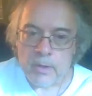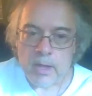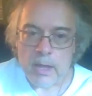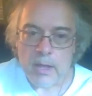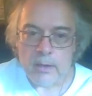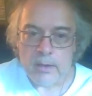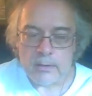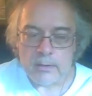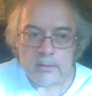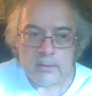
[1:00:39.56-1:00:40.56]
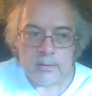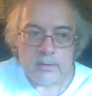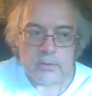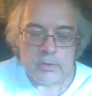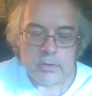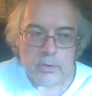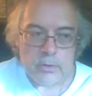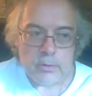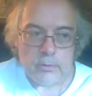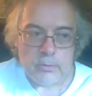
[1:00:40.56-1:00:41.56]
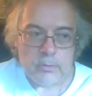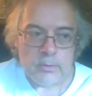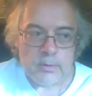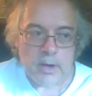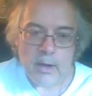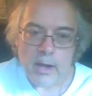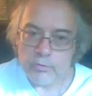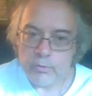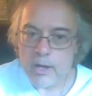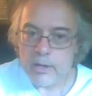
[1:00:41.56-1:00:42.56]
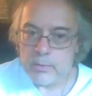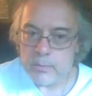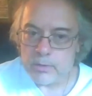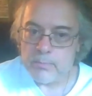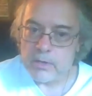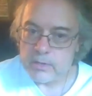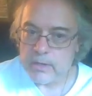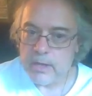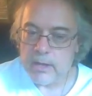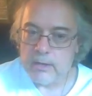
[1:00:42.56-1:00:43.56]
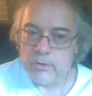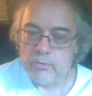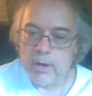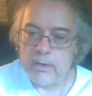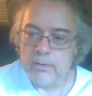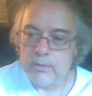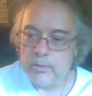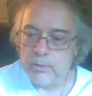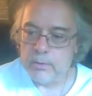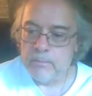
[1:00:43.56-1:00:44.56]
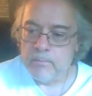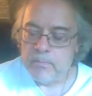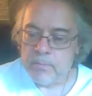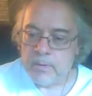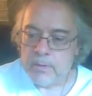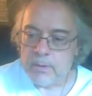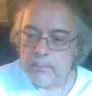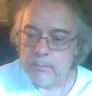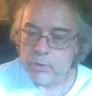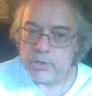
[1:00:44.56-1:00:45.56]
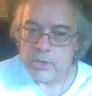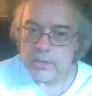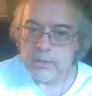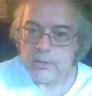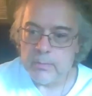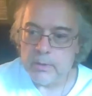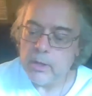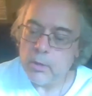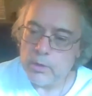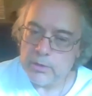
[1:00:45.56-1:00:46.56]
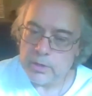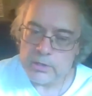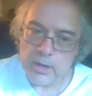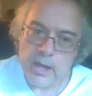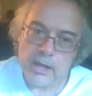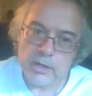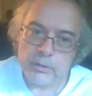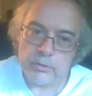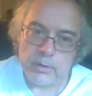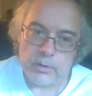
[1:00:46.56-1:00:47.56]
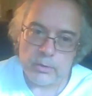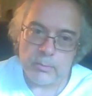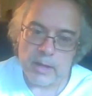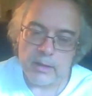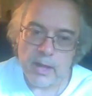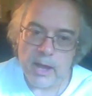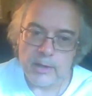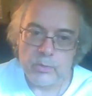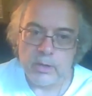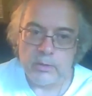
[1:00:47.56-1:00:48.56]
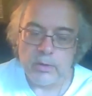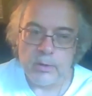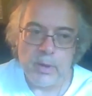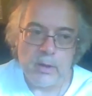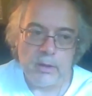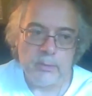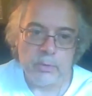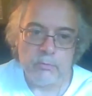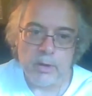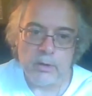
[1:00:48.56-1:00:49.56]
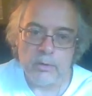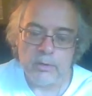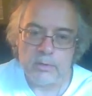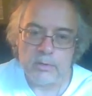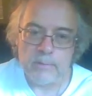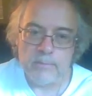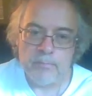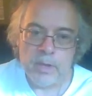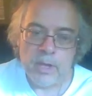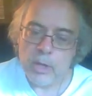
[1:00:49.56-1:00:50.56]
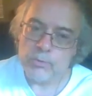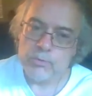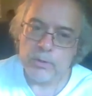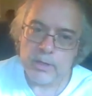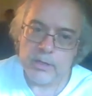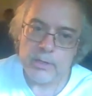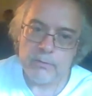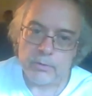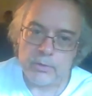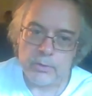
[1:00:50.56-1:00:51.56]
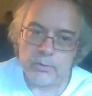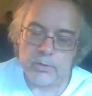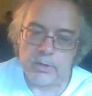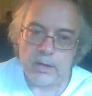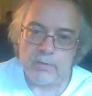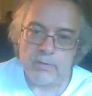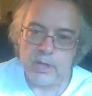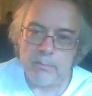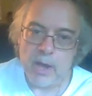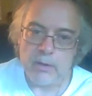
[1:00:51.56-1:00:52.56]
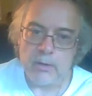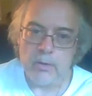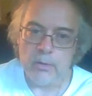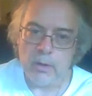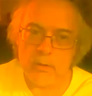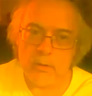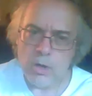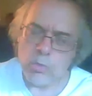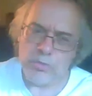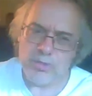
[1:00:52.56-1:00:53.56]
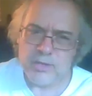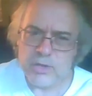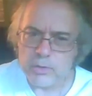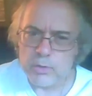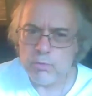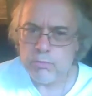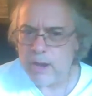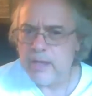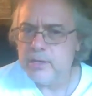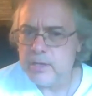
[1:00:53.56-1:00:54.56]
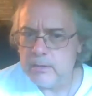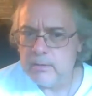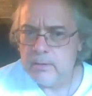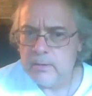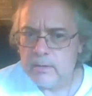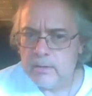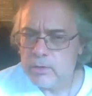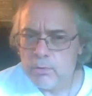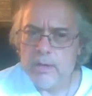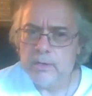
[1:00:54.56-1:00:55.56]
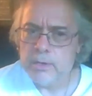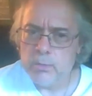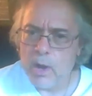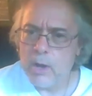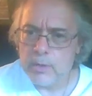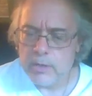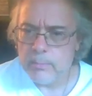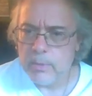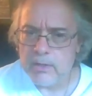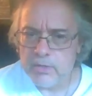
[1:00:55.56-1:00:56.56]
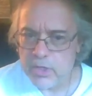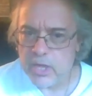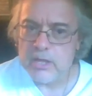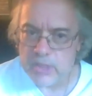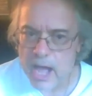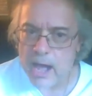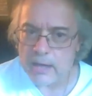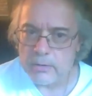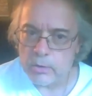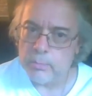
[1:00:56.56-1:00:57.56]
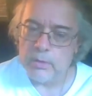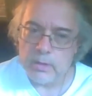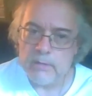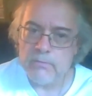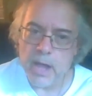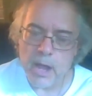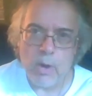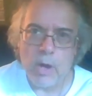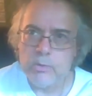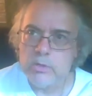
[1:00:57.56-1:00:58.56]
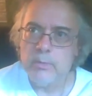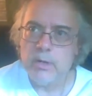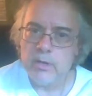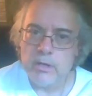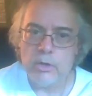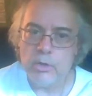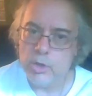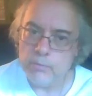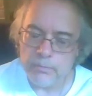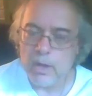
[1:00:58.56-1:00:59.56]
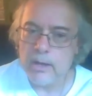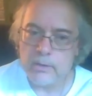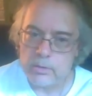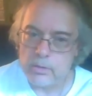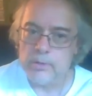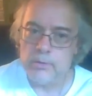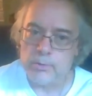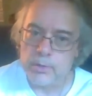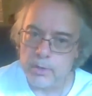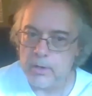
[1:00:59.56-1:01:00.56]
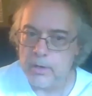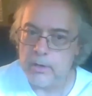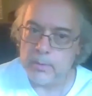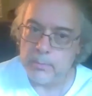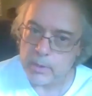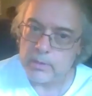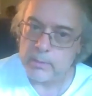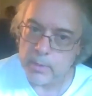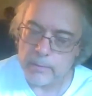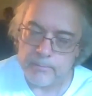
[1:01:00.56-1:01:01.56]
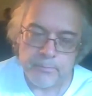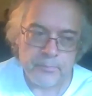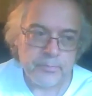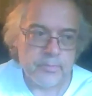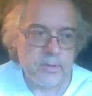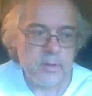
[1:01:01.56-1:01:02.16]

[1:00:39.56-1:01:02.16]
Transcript: And so I, I try as, as best I can to try to um, present them. And you know, one of the things that I actually tried to do in my class when I taught apocalyptic rhetoric is that it was really easy for students to kind of step back and go like, well, that's just crazy. That's mm-hmm. crazy. Why would anybody think that or believe that? Why would somebody think a flying saucer is going to come and pick them up? Right.